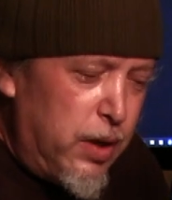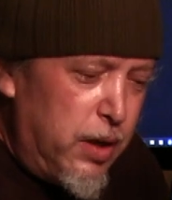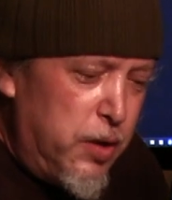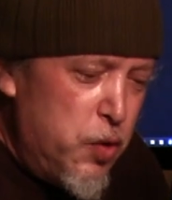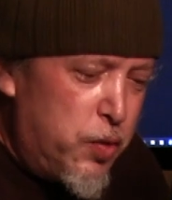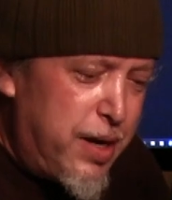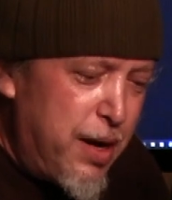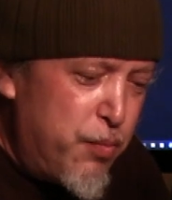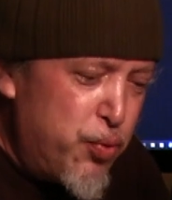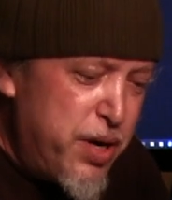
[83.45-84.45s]

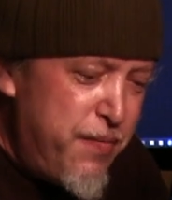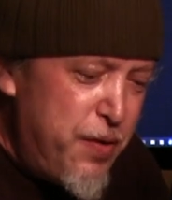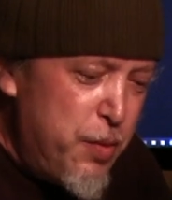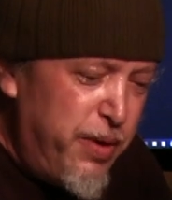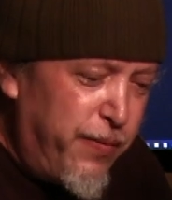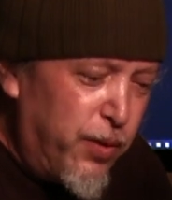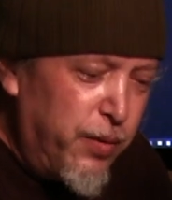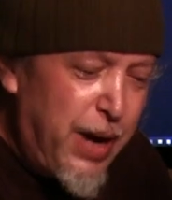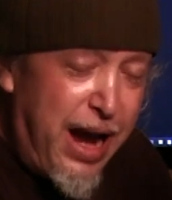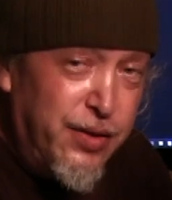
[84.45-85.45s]
preview
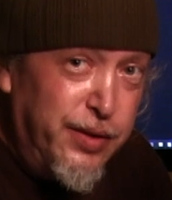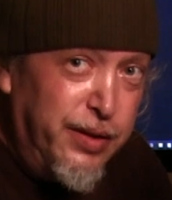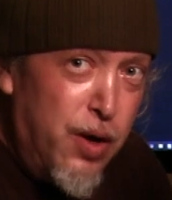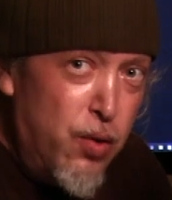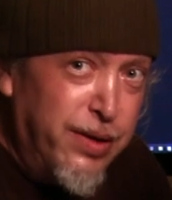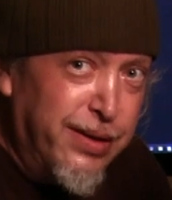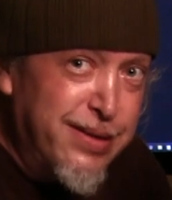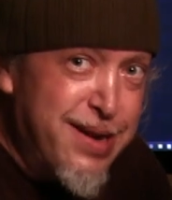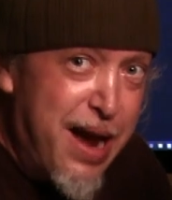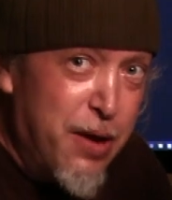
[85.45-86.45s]
before actually loading the
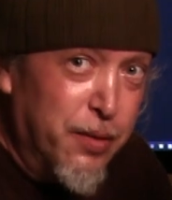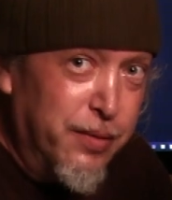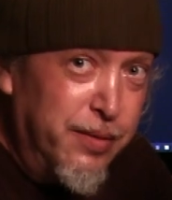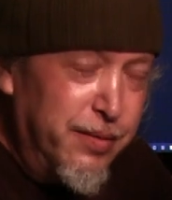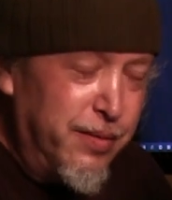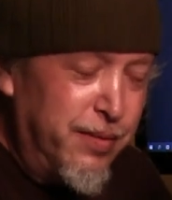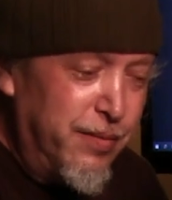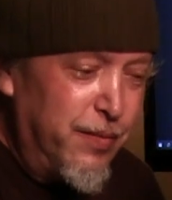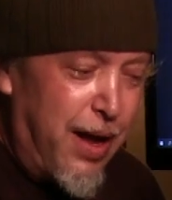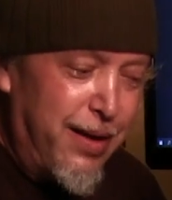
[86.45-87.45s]
sound.
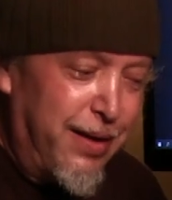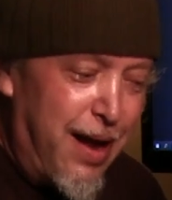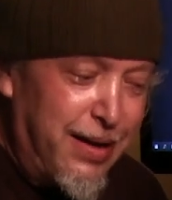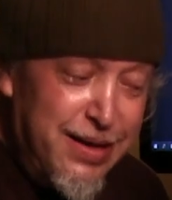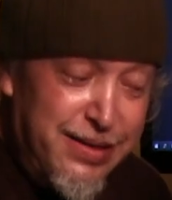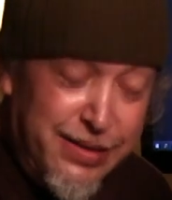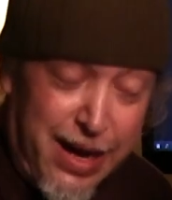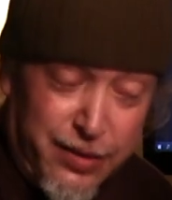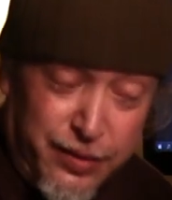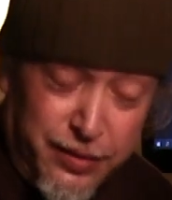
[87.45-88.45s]
I guess it's
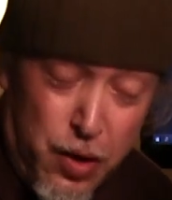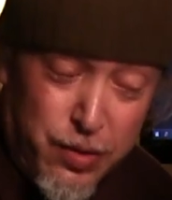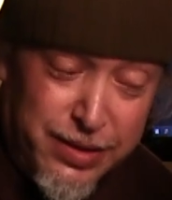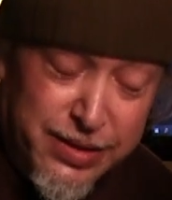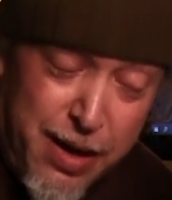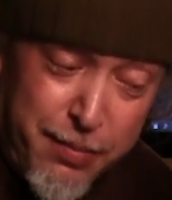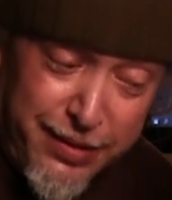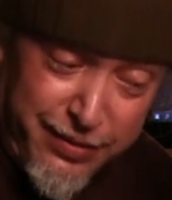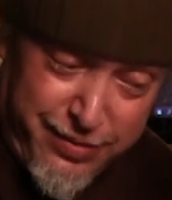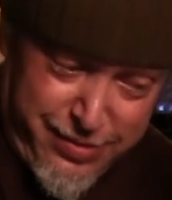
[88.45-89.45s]
actually loading
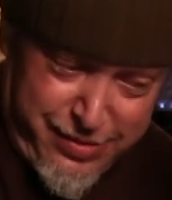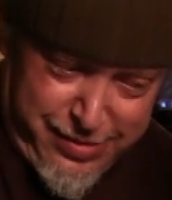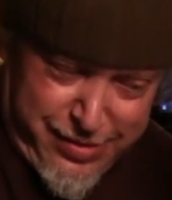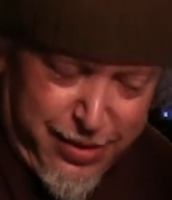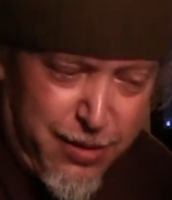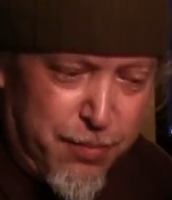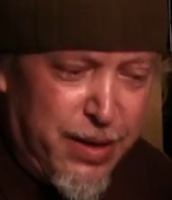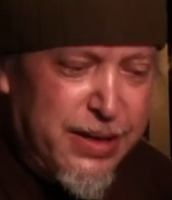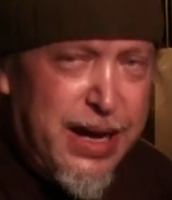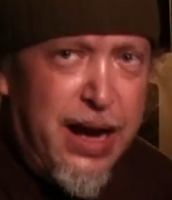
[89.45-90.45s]
something, but
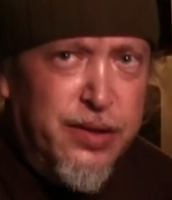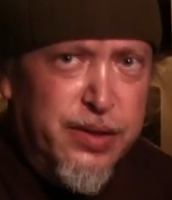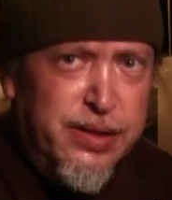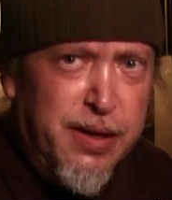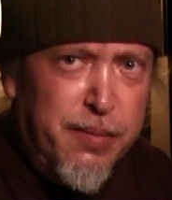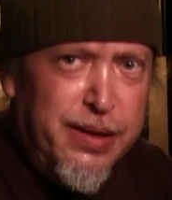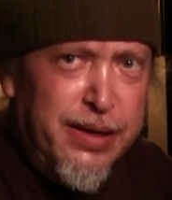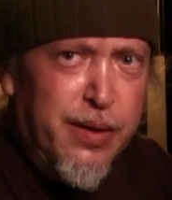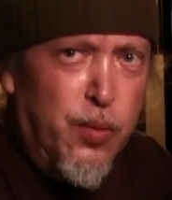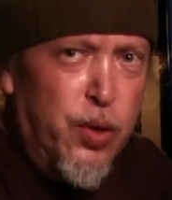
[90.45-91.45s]
it's actually something
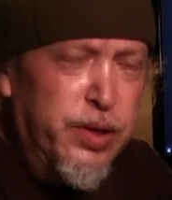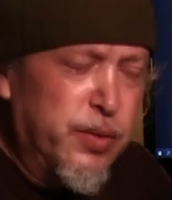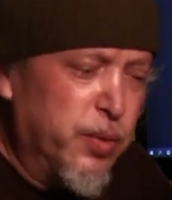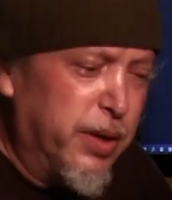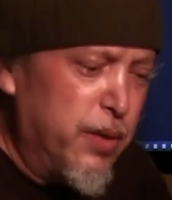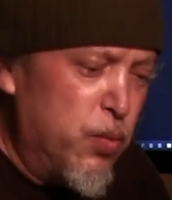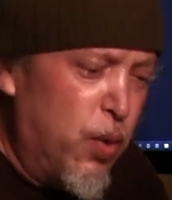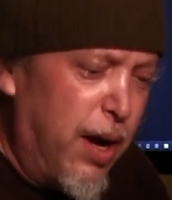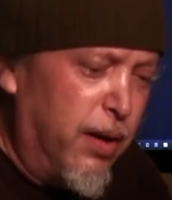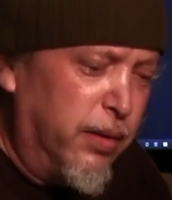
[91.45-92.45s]
that works really
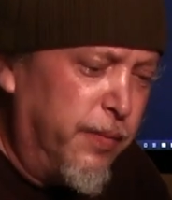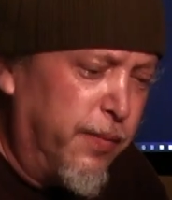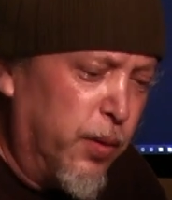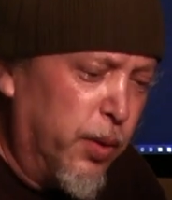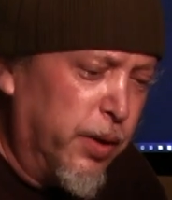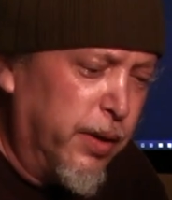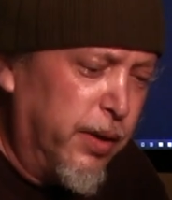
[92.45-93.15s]
well for